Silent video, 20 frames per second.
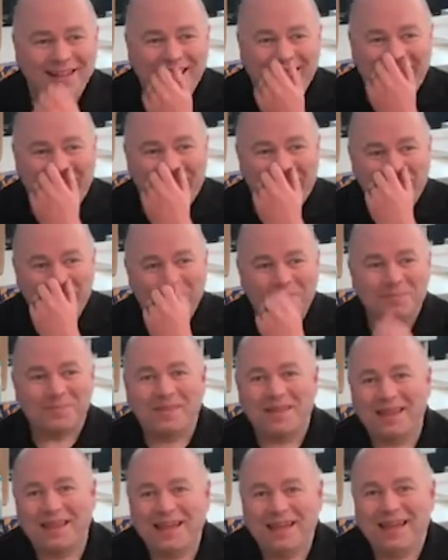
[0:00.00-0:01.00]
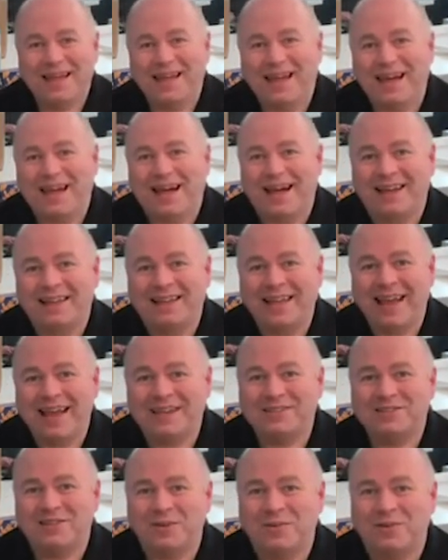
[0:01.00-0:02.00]
I
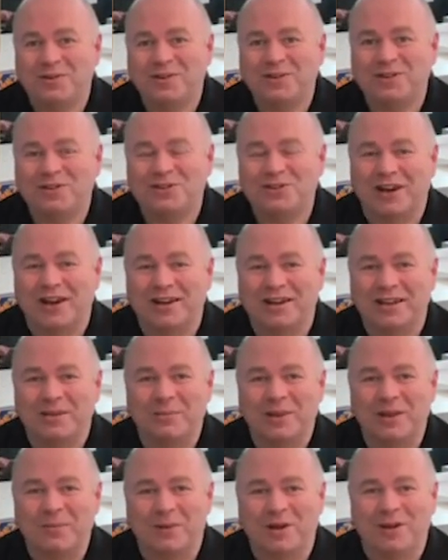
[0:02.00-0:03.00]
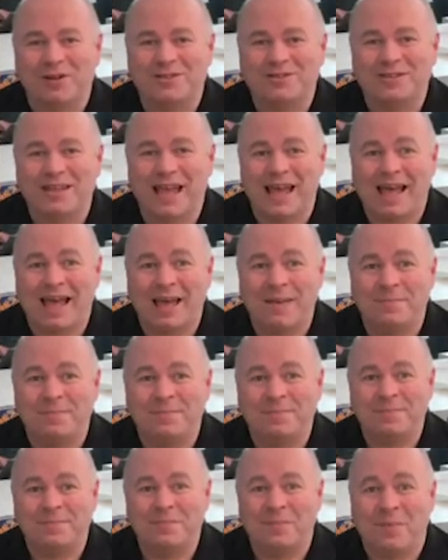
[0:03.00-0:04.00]
guess I wanted to share a little bit about
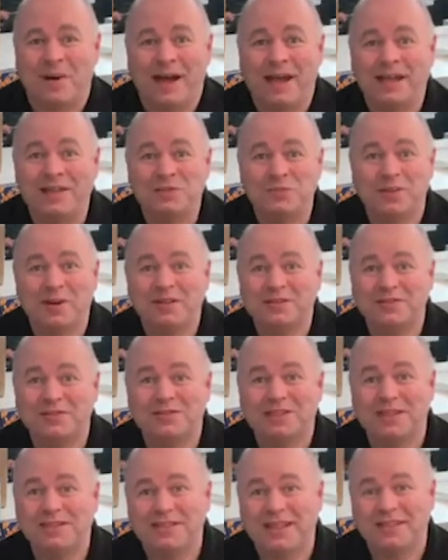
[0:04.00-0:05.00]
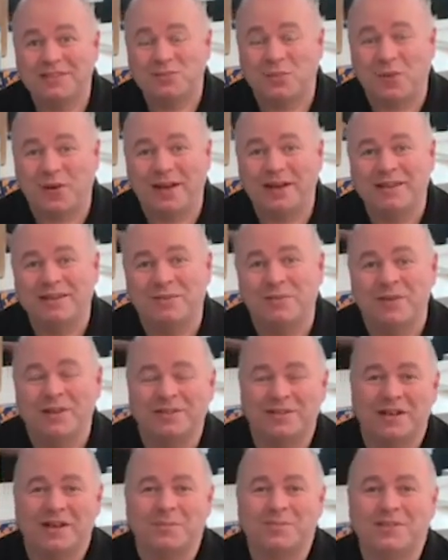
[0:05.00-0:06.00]
my experience of See.Sense. Why did we
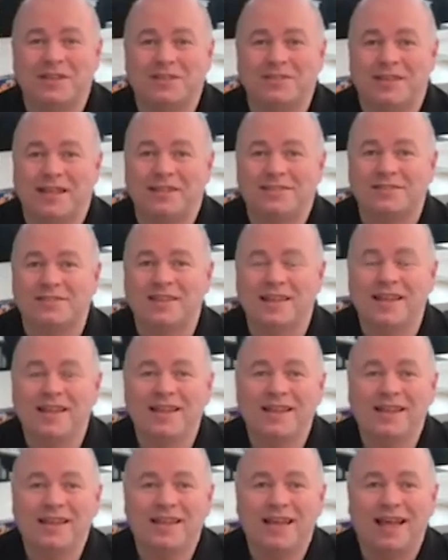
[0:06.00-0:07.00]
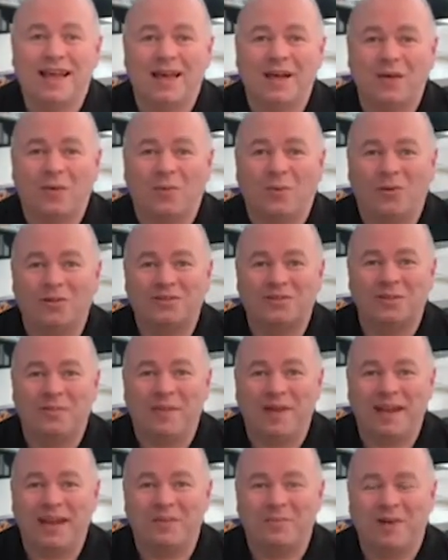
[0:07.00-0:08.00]
set up See.Sense? What's the
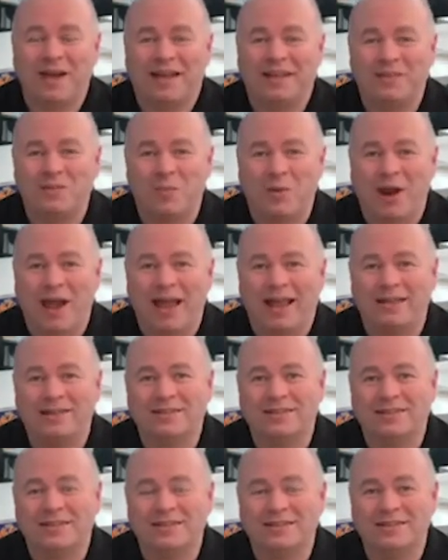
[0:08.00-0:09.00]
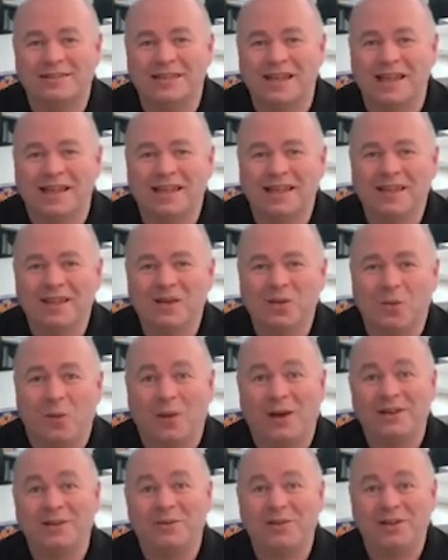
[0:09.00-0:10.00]
meaning behind the brand, and
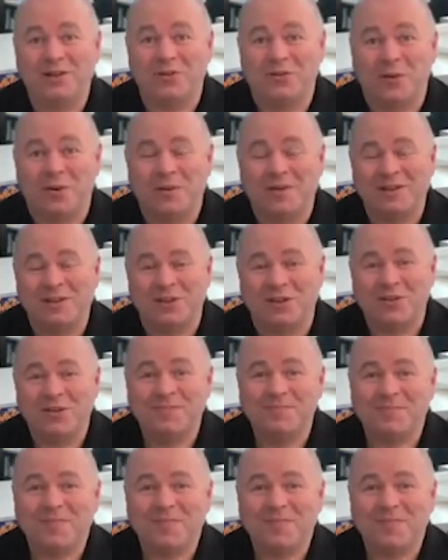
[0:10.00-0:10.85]
why do we do what we do?